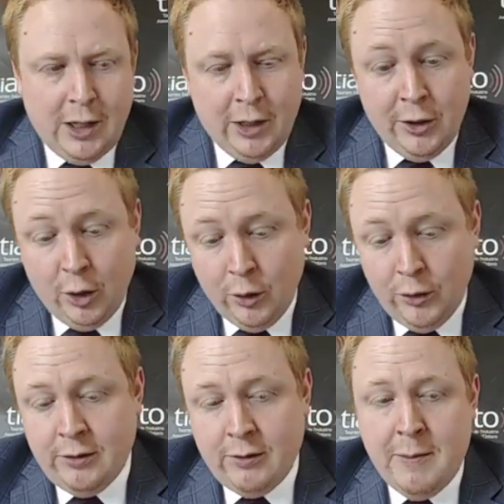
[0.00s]
I know
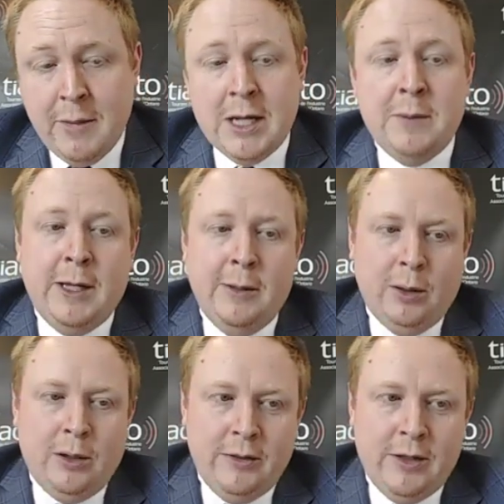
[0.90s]
that there are many
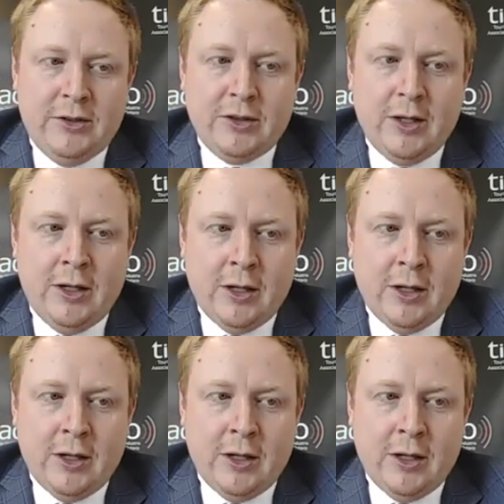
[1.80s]
people on this